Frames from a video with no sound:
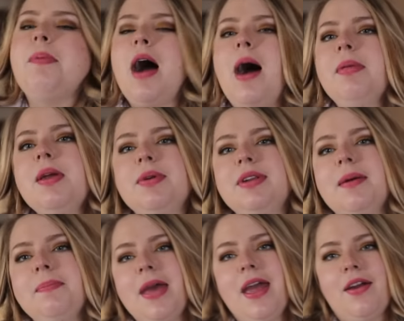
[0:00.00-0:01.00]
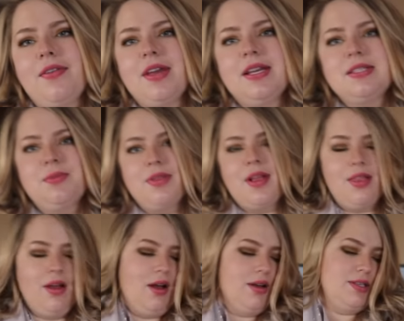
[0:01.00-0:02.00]
probably would not pair this with a
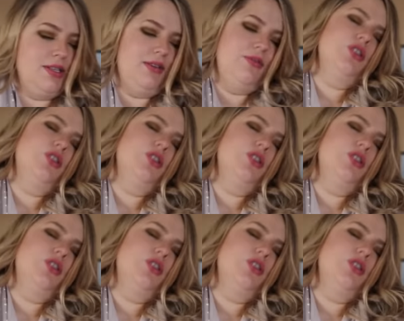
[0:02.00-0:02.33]
long sleeve